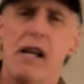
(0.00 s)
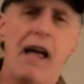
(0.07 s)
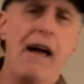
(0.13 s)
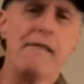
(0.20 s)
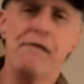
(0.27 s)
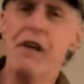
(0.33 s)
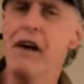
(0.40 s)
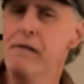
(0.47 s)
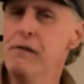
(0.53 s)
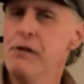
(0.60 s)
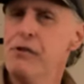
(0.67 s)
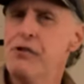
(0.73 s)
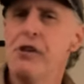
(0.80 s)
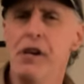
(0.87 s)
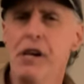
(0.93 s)
I've
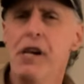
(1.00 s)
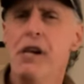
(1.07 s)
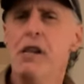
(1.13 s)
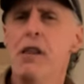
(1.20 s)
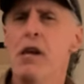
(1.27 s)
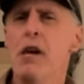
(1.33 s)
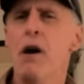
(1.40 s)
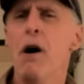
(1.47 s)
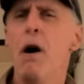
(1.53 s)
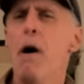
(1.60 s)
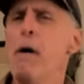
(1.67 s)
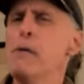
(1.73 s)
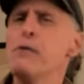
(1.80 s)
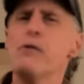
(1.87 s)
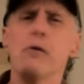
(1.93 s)
never seen the
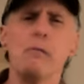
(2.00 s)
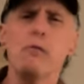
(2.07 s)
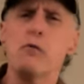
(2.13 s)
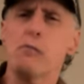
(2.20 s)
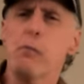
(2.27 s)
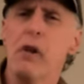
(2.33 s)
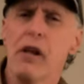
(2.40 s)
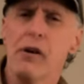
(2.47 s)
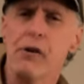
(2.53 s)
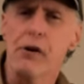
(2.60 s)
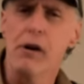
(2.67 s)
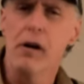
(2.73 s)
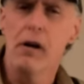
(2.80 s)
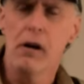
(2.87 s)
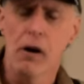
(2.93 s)
awesome splendor
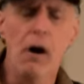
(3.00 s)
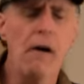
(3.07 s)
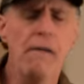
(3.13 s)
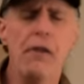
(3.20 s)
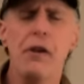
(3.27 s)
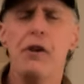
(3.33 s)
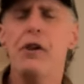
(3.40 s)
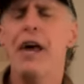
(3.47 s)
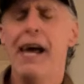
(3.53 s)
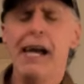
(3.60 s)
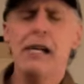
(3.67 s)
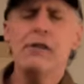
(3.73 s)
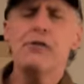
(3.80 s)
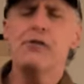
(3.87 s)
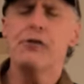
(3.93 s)
of the
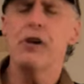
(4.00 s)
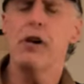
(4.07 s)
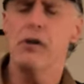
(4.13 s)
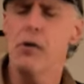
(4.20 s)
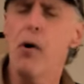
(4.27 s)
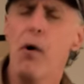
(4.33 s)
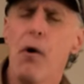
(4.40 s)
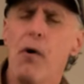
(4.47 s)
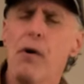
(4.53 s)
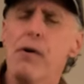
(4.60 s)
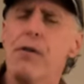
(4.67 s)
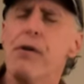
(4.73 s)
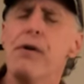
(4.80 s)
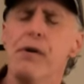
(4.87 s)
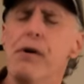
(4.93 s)
dancing
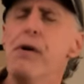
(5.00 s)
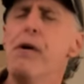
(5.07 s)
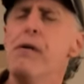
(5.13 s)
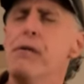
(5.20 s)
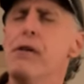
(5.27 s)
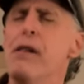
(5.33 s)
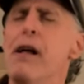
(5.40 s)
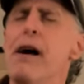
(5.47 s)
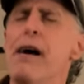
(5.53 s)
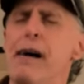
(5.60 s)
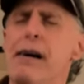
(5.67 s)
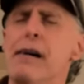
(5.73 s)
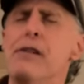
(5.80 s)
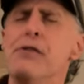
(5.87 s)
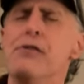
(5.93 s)
northern
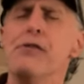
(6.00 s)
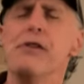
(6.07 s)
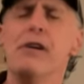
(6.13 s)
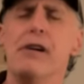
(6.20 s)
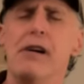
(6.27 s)
lights.